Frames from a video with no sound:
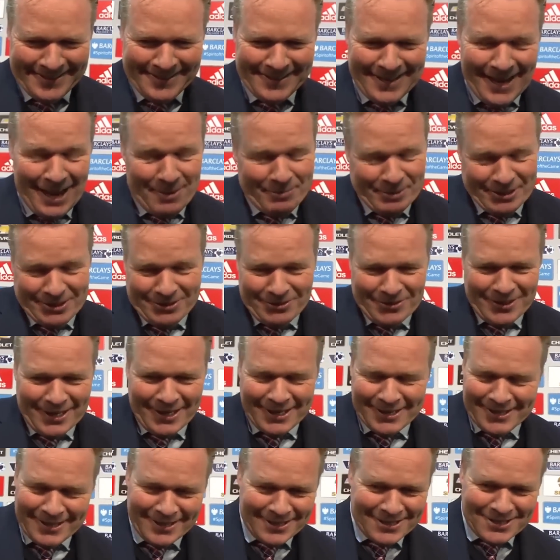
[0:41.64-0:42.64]
yeah but
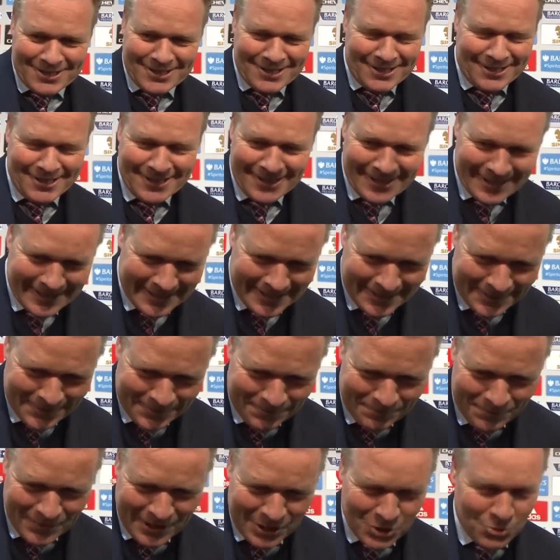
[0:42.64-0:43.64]
okay that's uh,
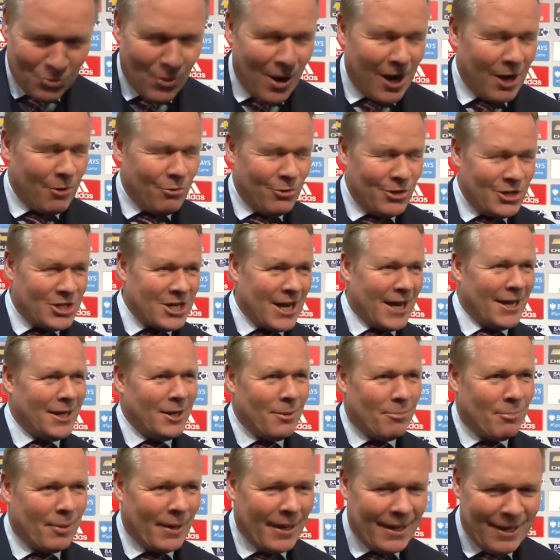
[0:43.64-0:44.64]
that's why we signed
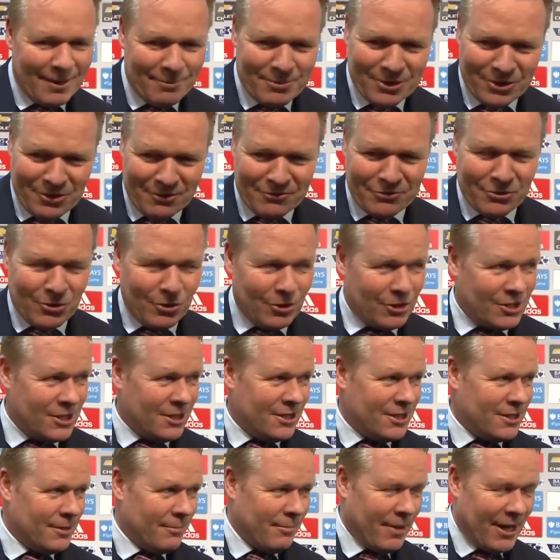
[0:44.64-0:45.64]
a player but of course
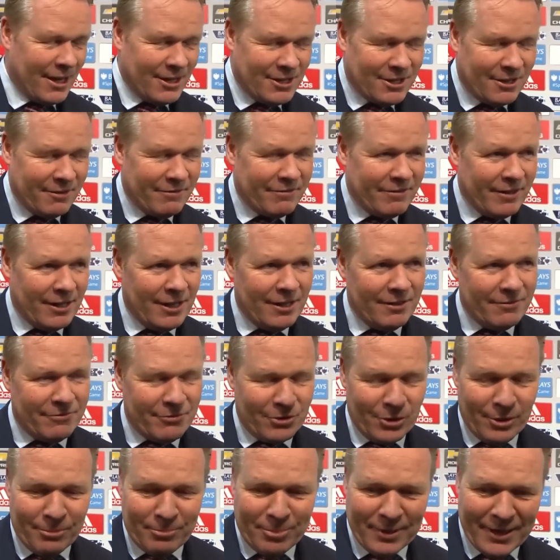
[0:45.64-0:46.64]
it's amazing really
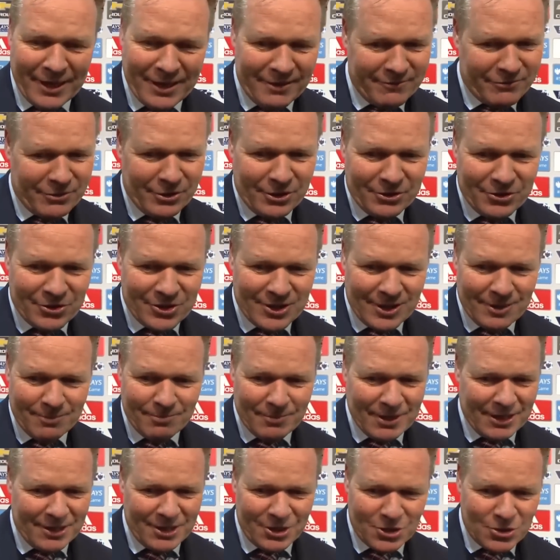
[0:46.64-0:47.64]
for the player for the team
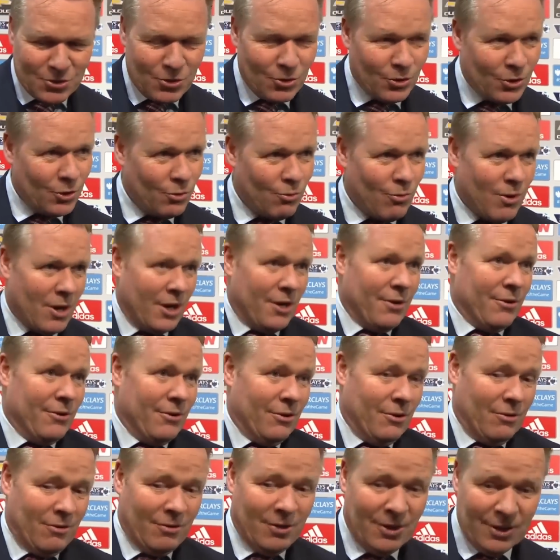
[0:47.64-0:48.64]
that he scored a
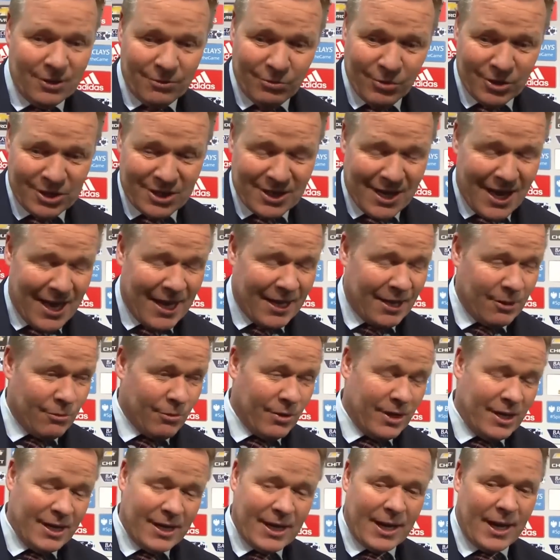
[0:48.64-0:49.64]
1-0 with the header
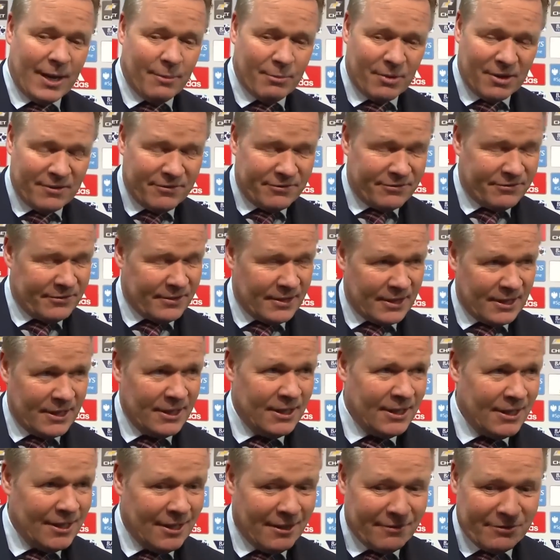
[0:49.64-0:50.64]
when he came off uh,
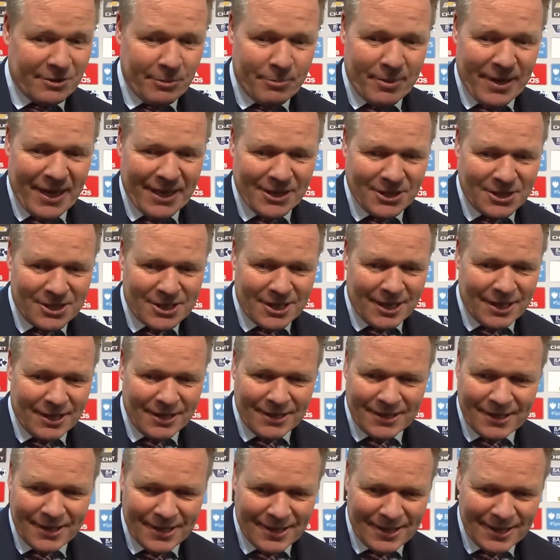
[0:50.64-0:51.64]
of the bench
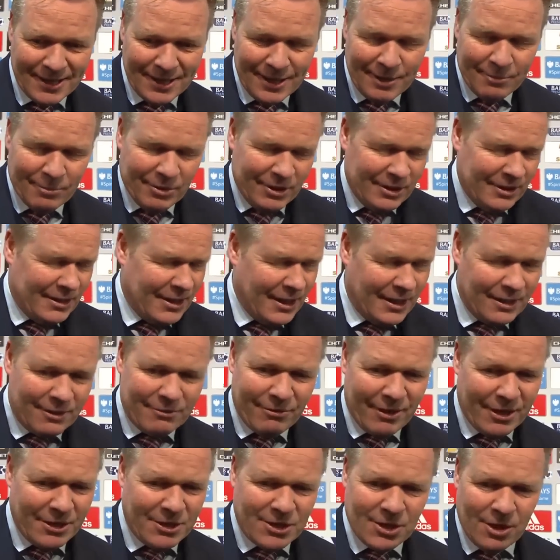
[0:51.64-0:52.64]
and uh, but he did a
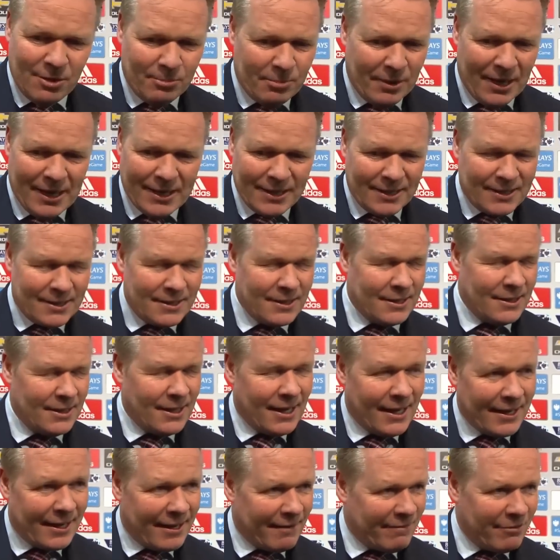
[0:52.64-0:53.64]
great job like
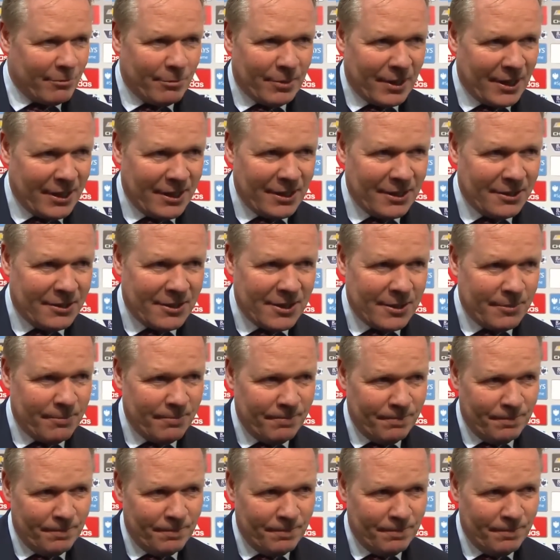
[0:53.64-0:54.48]
like everybody in the team.